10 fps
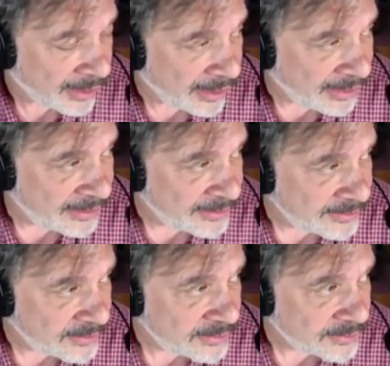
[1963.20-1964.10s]

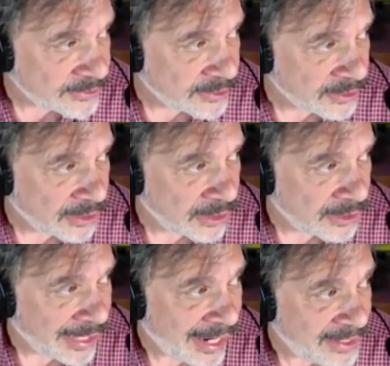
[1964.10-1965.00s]
And
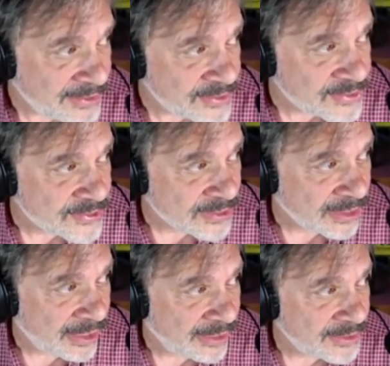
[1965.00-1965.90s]
as
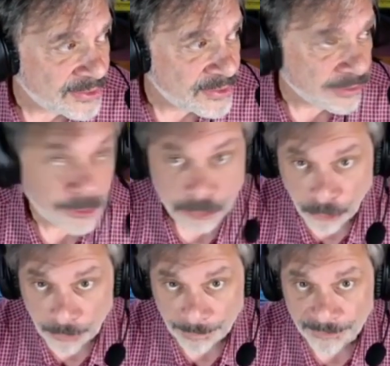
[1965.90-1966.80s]
a
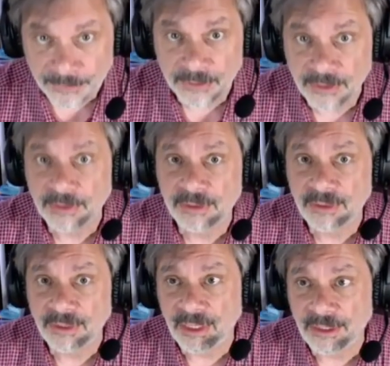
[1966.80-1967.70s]
group,
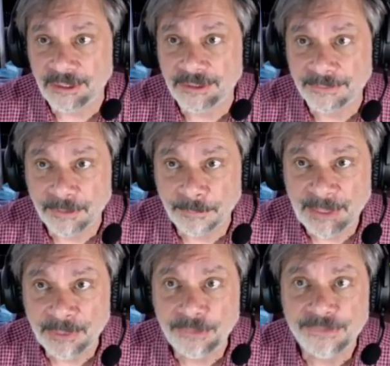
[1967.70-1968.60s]
the
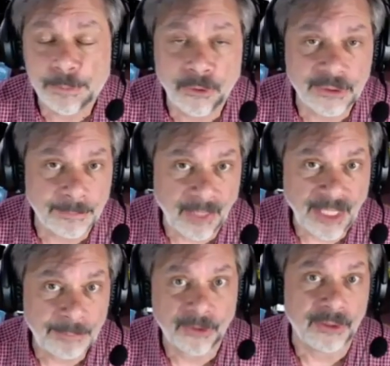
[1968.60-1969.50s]
people who supported
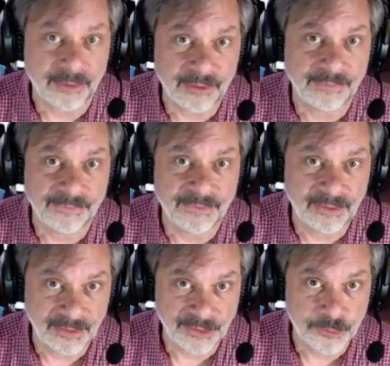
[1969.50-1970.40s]
my part of
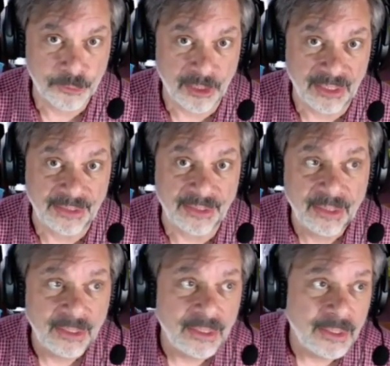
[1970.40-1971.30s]
this ride,
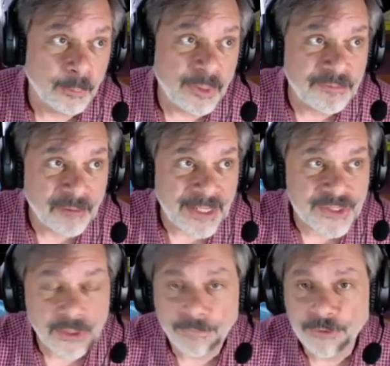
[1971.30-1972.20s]
we've
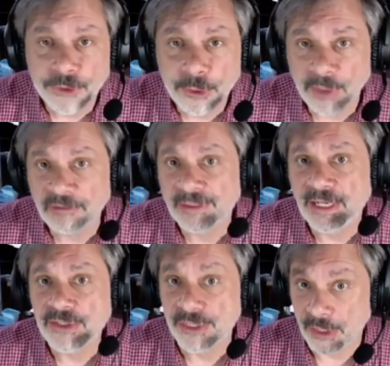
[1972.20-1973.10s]
raised over
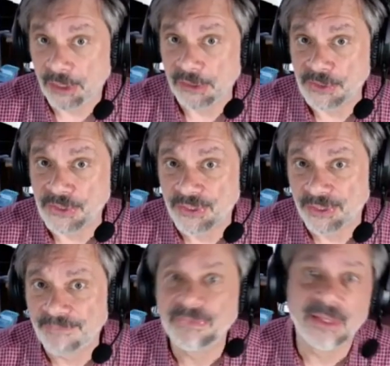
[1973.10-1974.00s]
$200,000
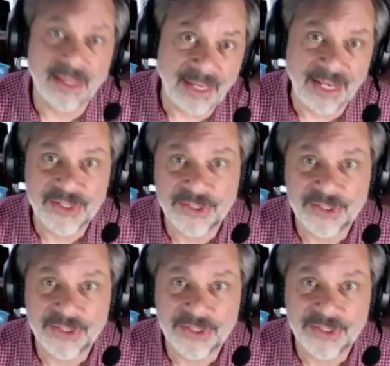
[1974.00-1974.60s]
as